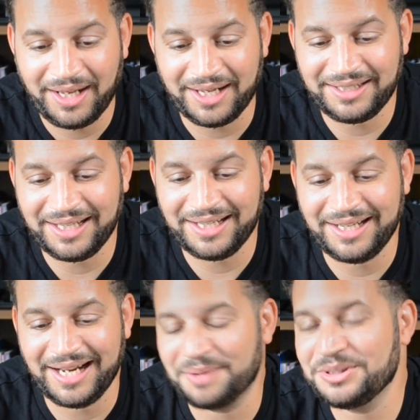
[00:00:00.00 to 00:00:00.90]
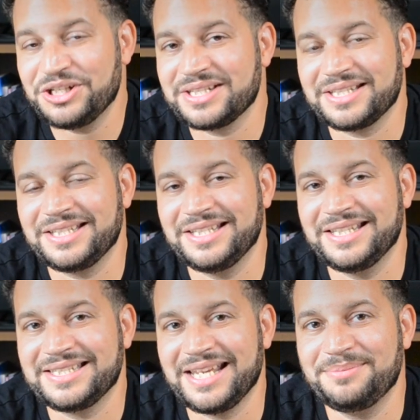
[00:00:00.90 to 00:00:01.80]
And I would just,
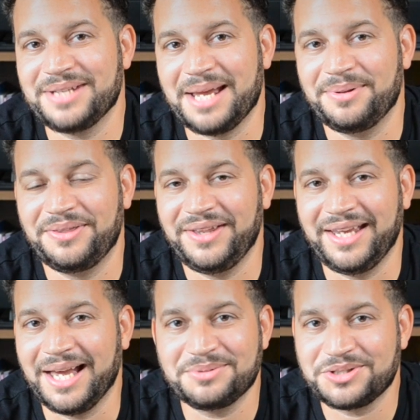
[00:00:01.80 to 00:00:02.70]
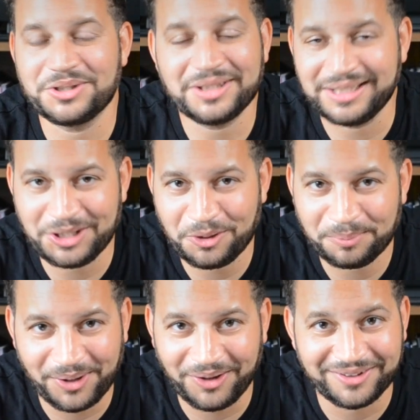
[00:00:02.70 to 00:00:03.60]
the same type of thing. I'm certainly no
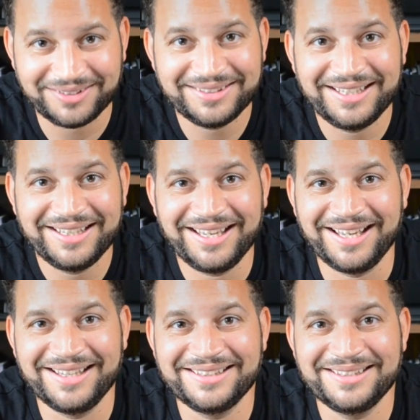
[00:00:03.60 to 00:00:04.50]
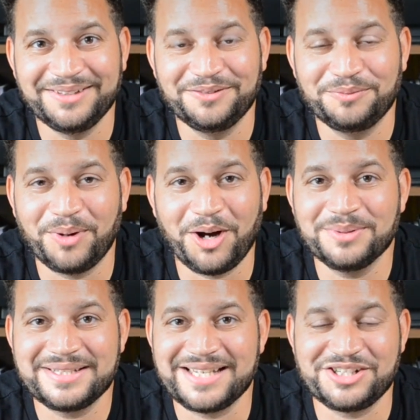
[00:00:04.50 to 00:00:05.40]
Paul. And
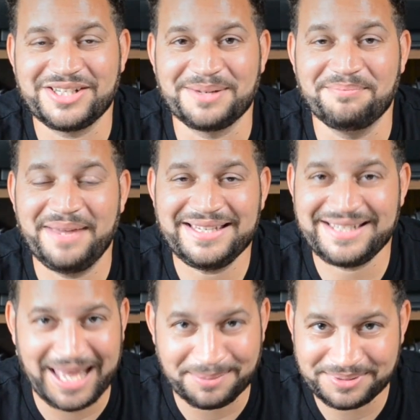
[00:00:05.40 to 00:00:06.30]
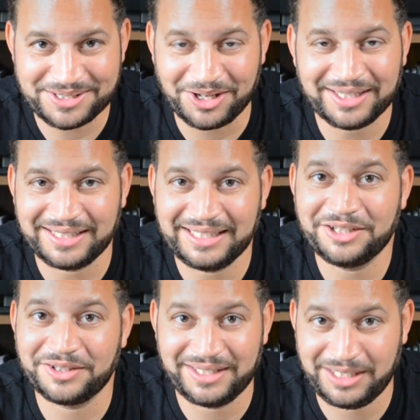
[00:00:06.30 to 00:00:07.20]
Paul was such this amazing apostolic
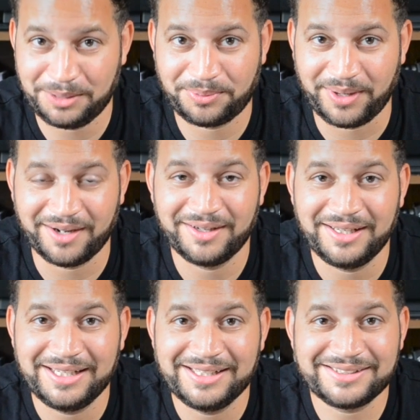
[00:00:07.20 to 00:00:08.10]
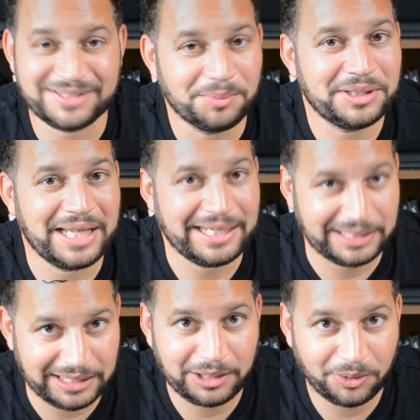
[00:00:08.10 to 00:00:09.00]
leader that needed prayer. Someone like
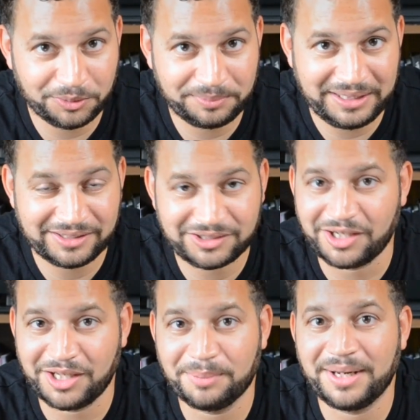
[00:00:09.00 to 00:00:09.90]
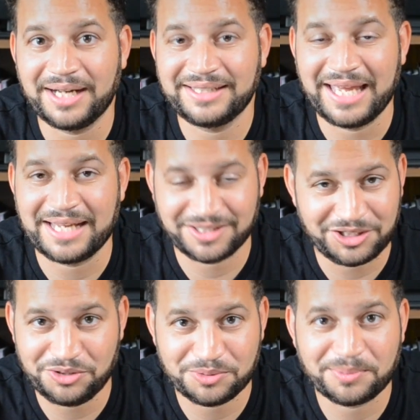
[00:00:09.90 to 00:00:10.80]
little old me starting a podcast
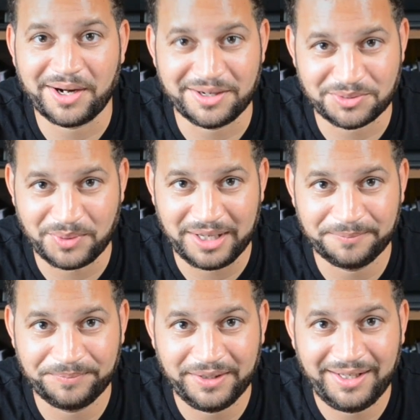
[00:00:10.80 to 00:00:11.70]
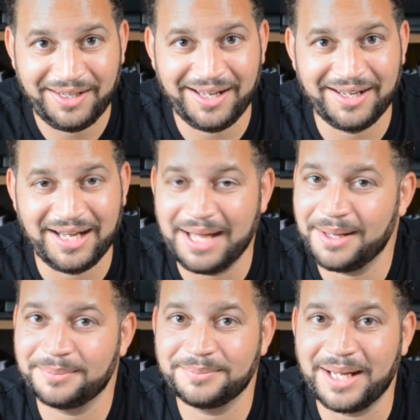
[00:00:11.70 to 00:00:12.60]
can use prayer as well.
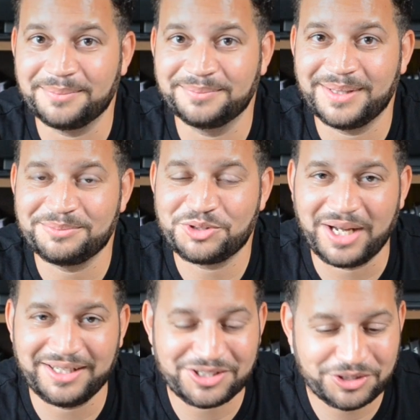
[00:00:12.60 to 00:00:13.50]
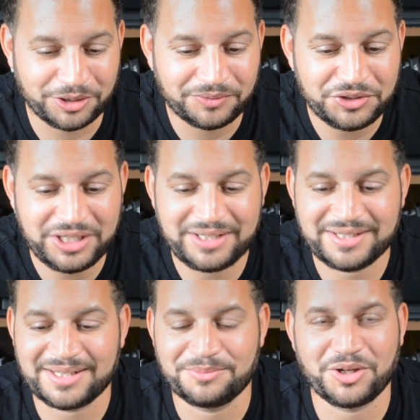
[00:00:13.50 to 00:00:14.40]
I'm trying to serve
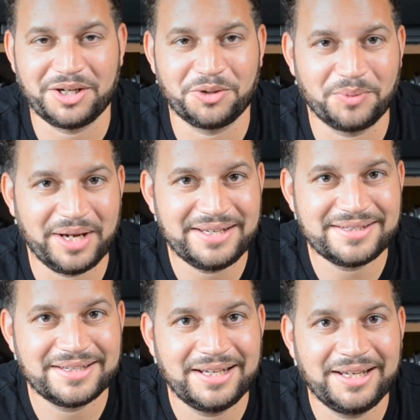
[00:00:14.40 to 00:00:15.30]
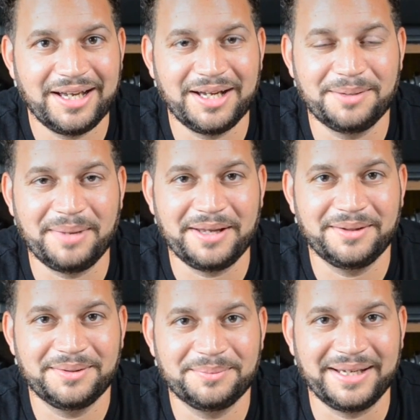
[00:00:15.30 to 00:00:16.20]
Jesus. I'm trying to raise
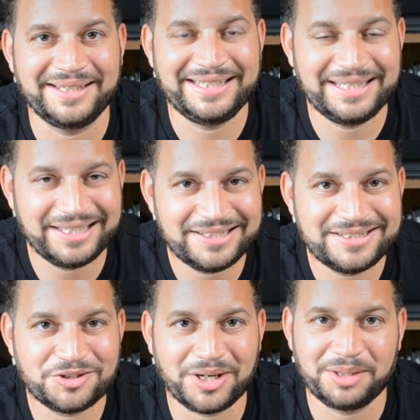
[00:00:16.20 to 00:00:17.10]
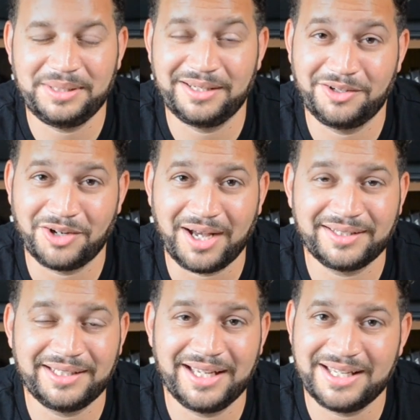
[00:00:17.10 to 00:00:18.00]
my kids, trying to be a
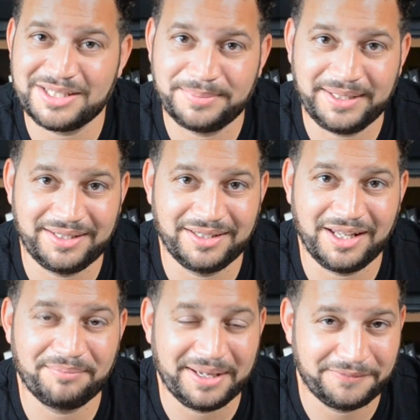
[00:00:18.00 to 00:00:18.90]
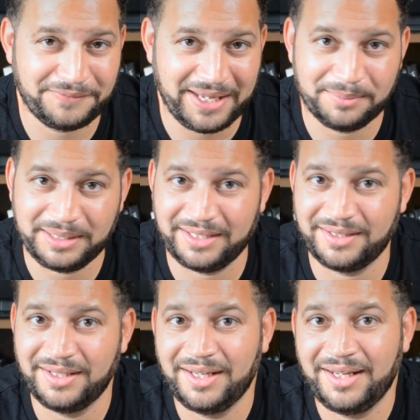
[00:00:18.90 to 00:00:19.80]
godly husband and love my
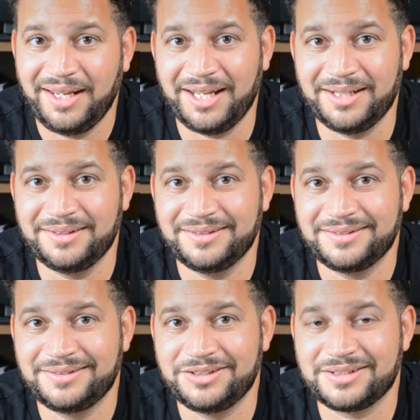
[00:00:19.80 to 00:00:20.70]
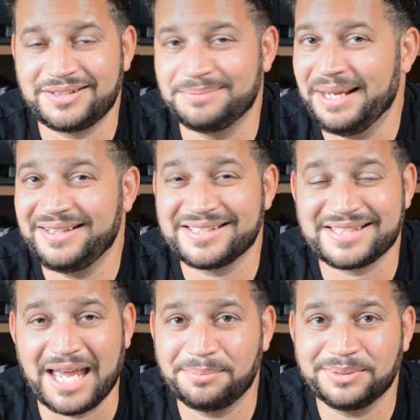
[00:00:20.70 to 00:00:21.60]
family and just to make
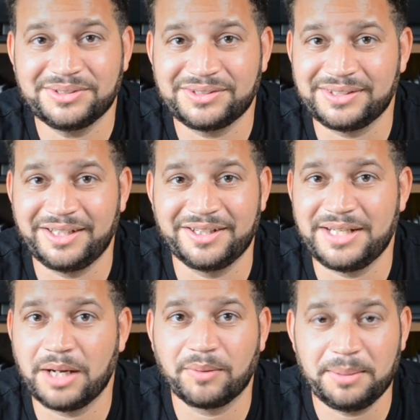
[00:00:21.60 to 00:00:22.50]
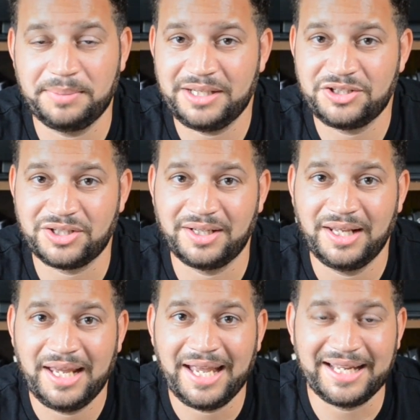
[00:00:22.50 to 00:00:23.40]
disciples here in Delray Beach. And
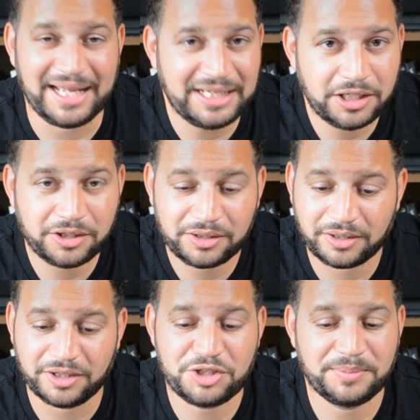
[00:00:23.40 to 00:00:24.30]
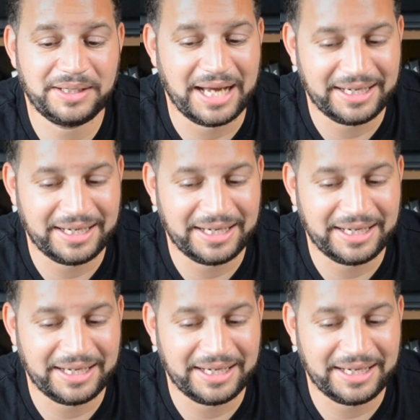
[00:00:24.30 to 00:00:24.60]
I need encouragement.